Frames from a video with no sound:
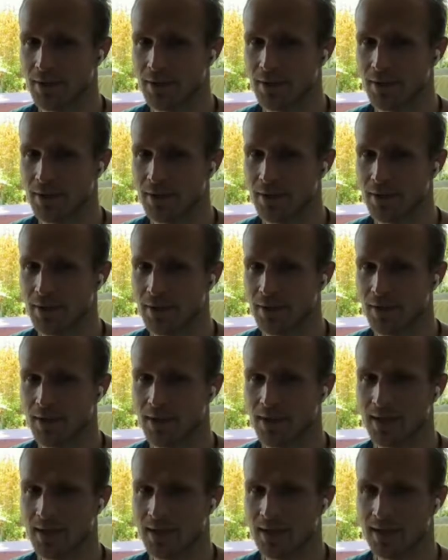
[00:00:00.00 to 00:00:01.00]

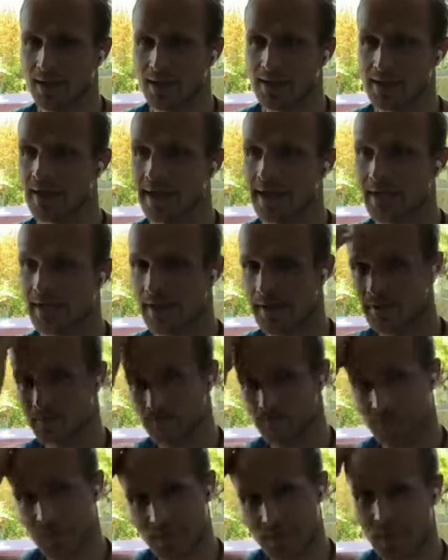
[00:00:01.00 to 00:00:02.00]
considering,
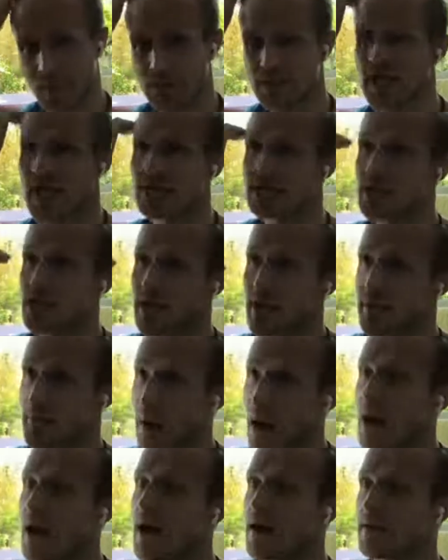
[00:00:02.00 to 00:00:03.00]
touching
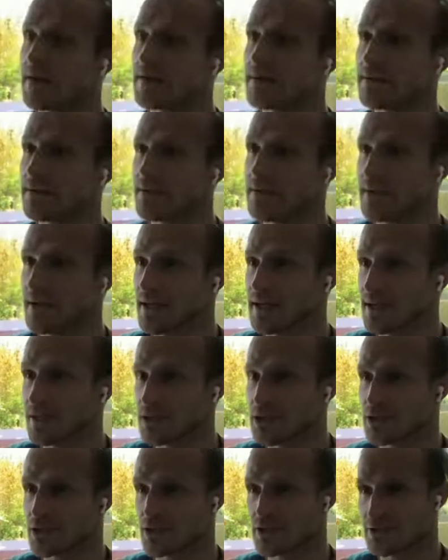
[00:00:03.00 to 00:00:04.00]
upon
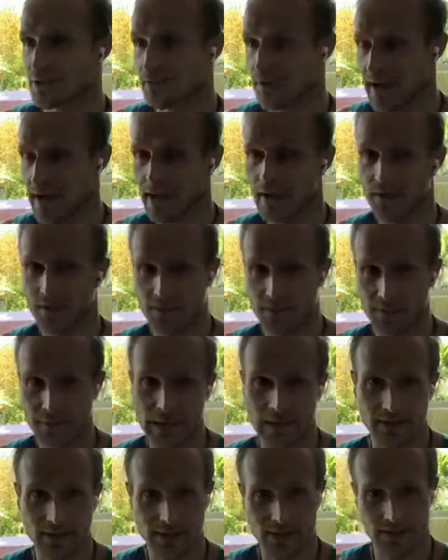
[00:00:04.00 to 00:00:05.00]
the issues of health and
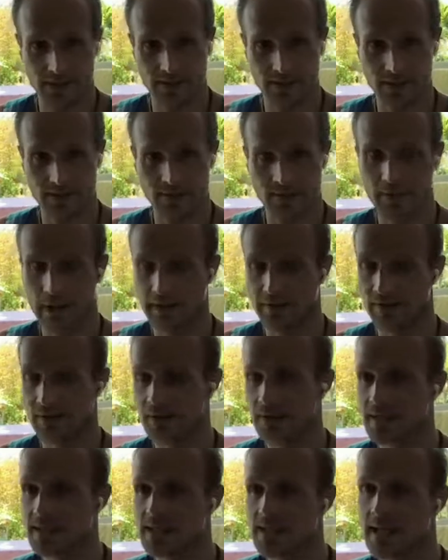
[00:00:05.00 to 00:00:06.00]
balance and
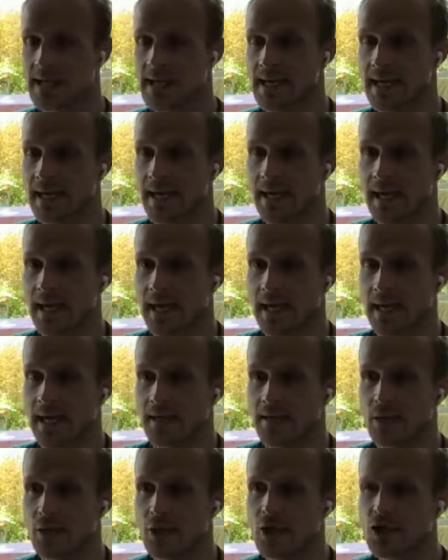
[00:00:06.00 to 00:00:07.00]
mindfulness.
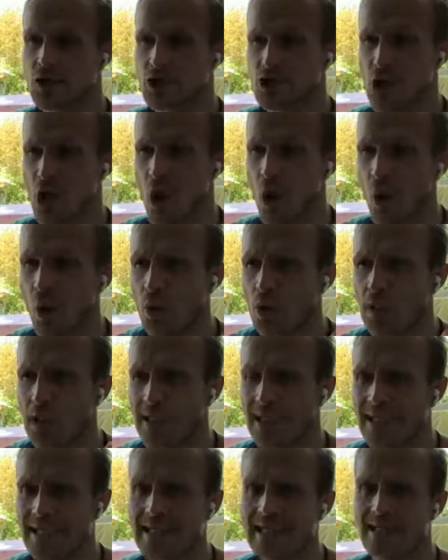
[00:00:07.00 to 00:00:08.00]
There was so
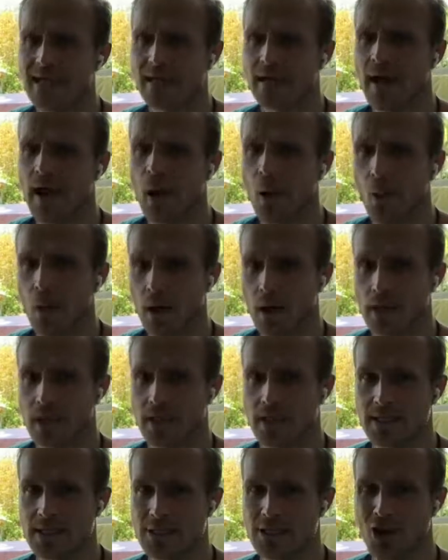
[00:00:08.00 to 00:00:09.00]
little
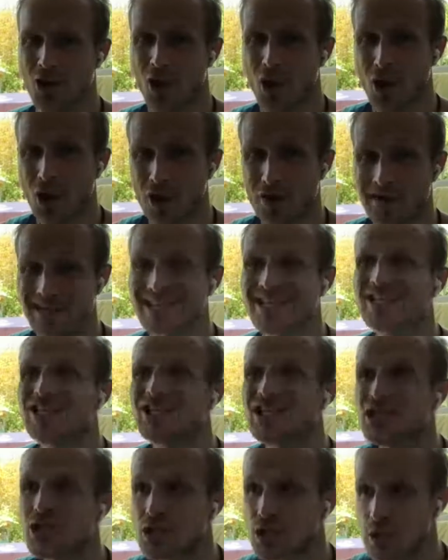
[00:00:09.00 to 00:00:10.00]
awareness on
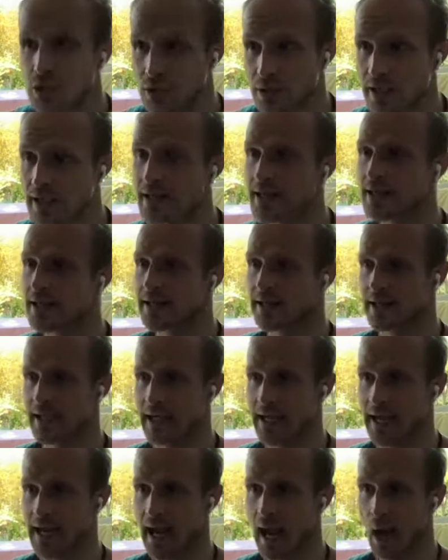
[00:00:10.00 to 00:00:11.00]

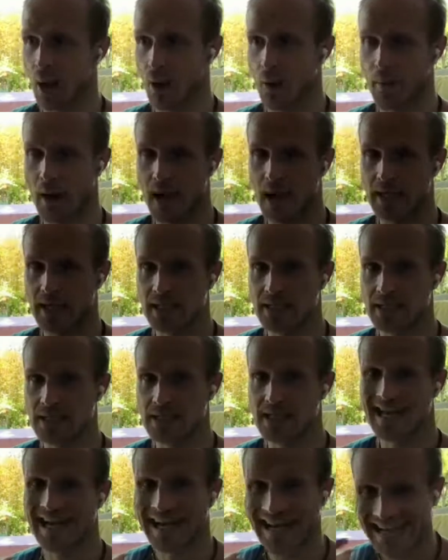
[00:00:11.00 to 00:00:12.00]
strengthening our
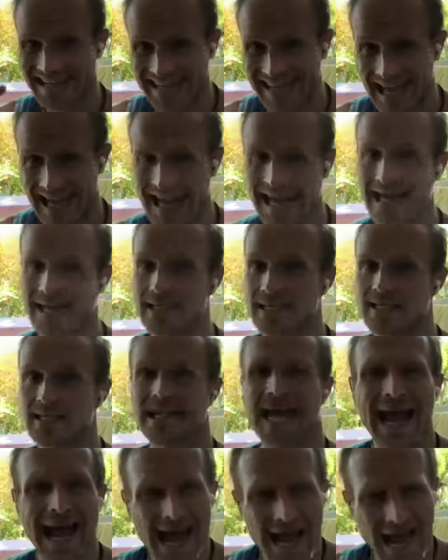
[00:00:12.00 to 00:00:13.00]
bodies
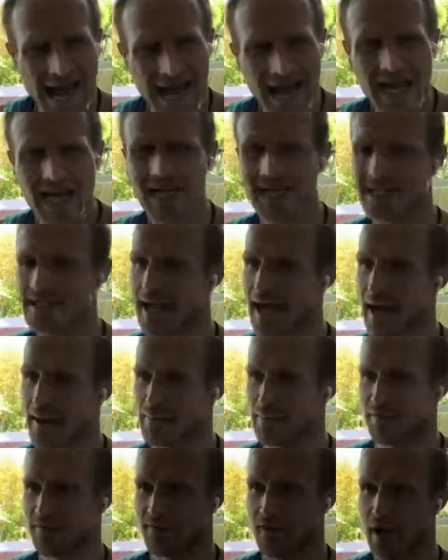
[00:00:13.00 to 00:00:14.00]
against any
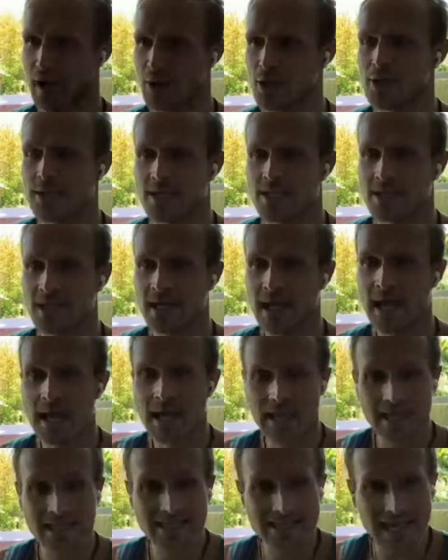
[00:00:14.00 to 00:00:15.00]
type of viruses,
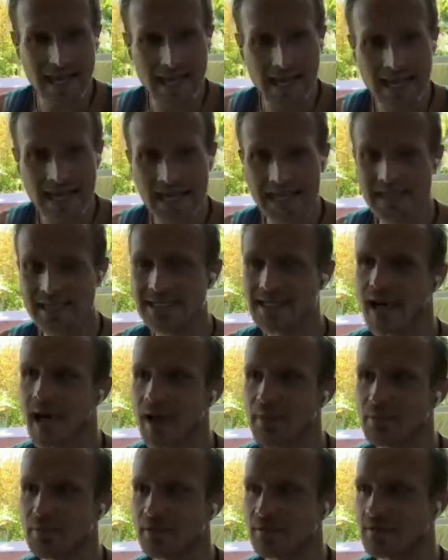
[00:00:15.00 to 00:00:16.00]
against any
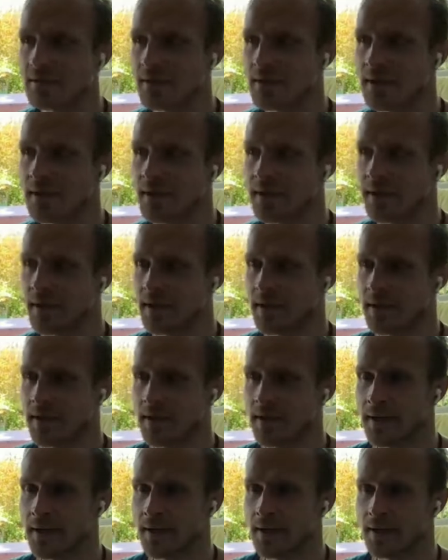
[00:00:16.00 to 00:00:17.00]
type of
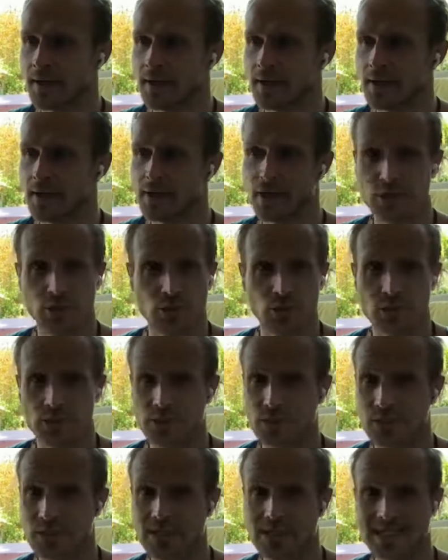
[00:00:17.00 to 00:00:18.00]

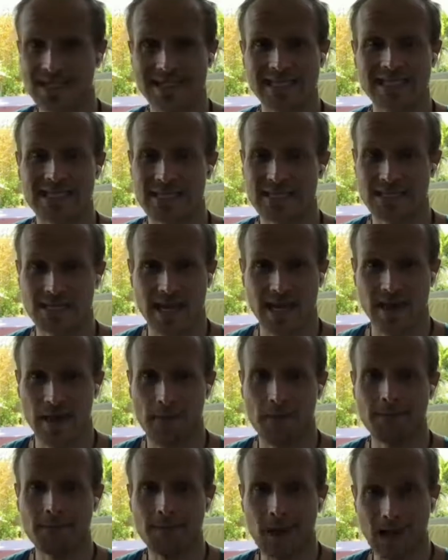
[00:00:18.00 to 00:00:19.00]
disorders or diseases that
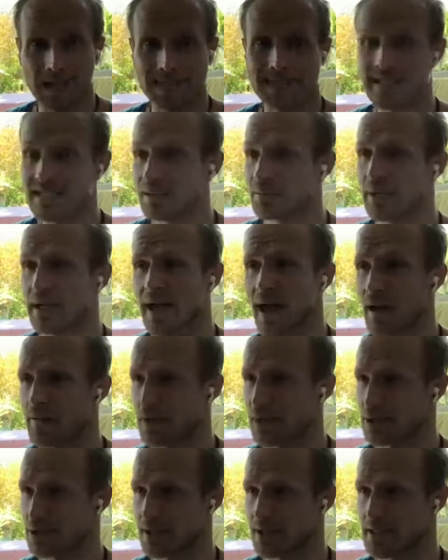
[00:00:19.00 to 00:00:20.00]
might still be
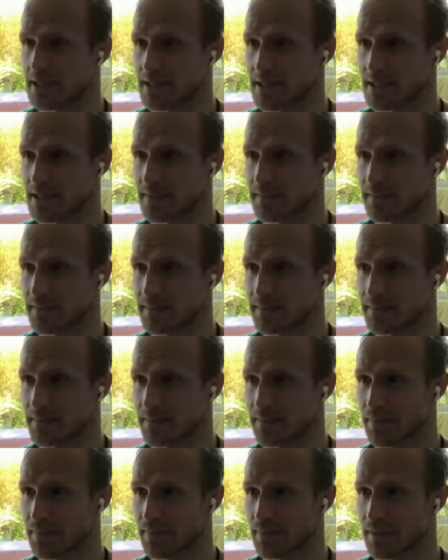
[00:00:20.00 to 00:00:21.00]
coming to us.
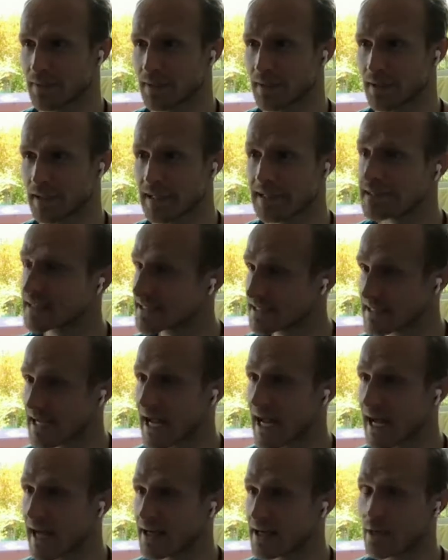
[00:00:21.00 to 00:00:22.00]

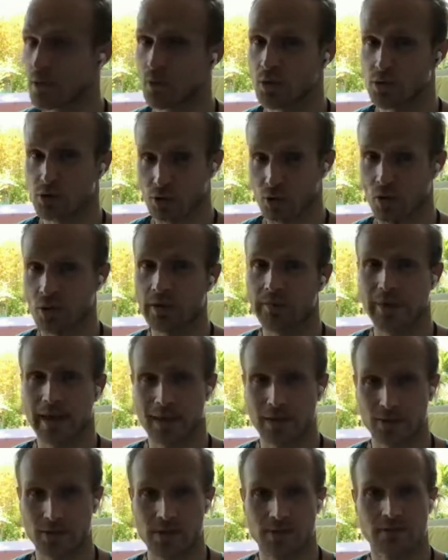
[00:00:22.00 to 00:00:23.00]
Instead, it was all
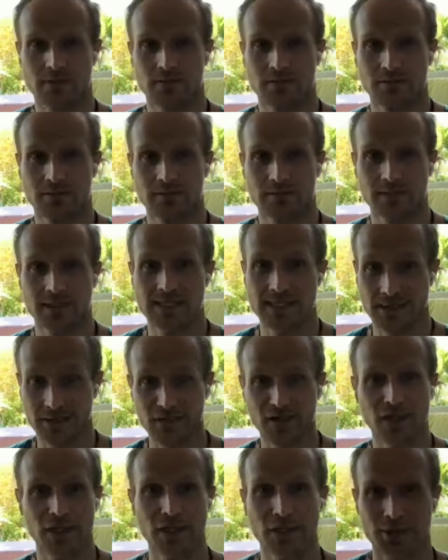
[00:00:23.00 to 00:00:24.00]
about this
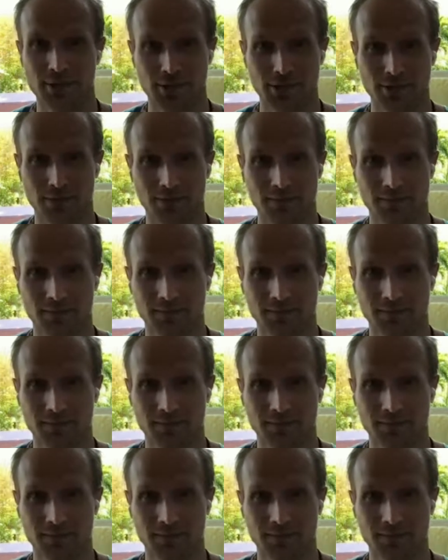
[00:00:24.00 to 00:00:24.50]
other issue,